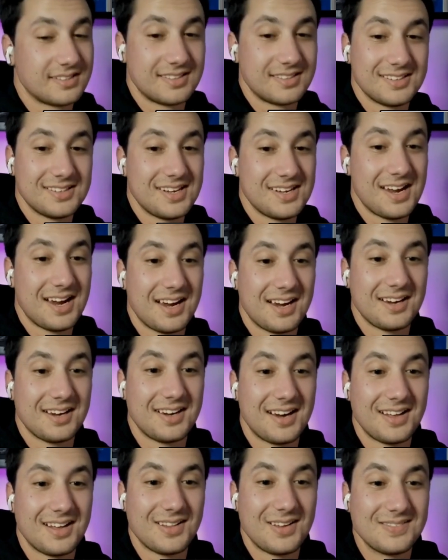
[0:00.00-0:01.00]
Yeah,
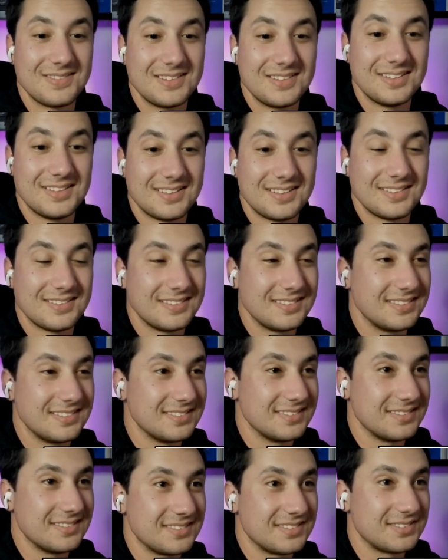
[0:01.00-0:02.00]
I love it.
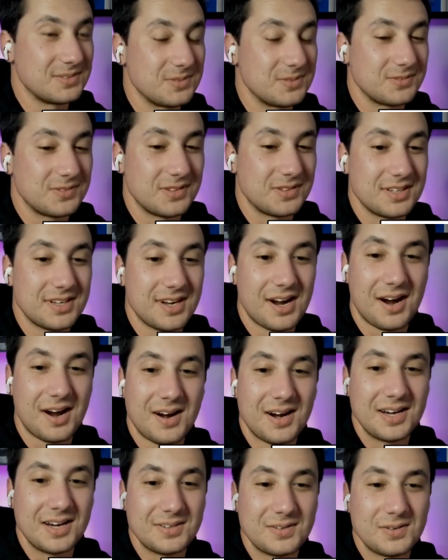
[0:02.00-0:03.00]
Super fun. All
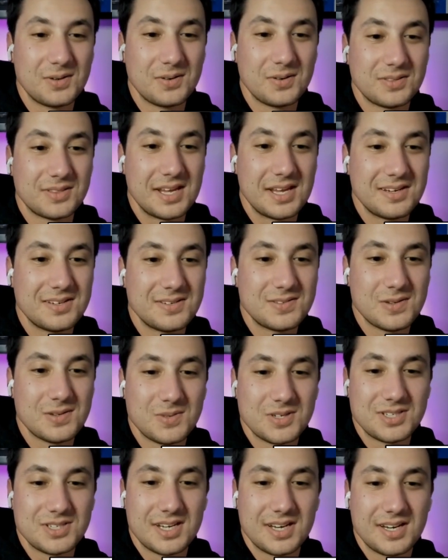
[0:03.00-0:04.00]
right, cool. Thank you so
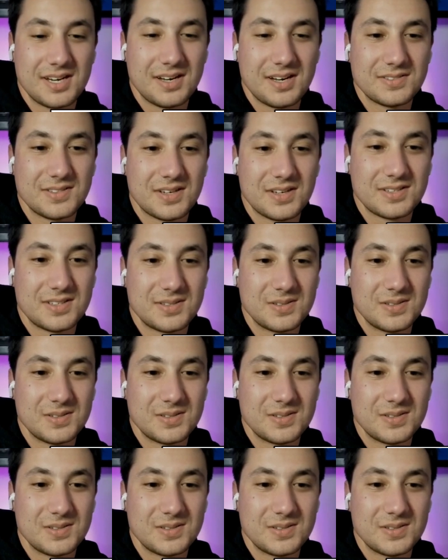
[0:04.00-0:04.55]
much, Dani. I'll talk to you.